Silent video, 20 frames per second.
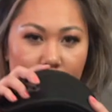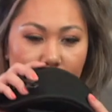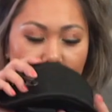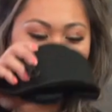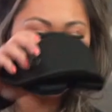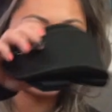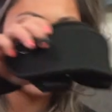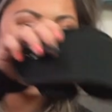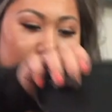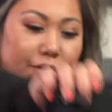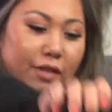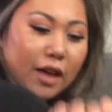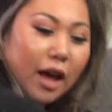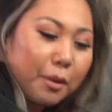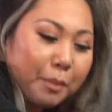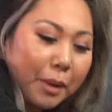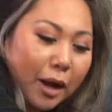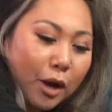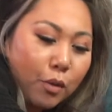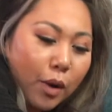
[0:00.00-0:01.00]
So we have
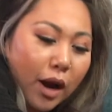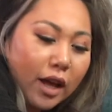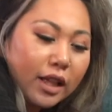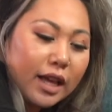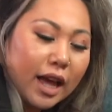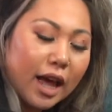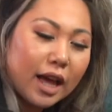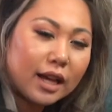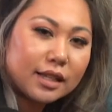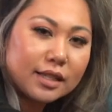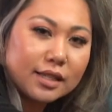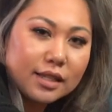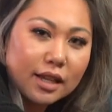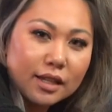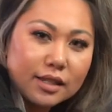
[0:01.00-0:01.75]
that, my Wiley X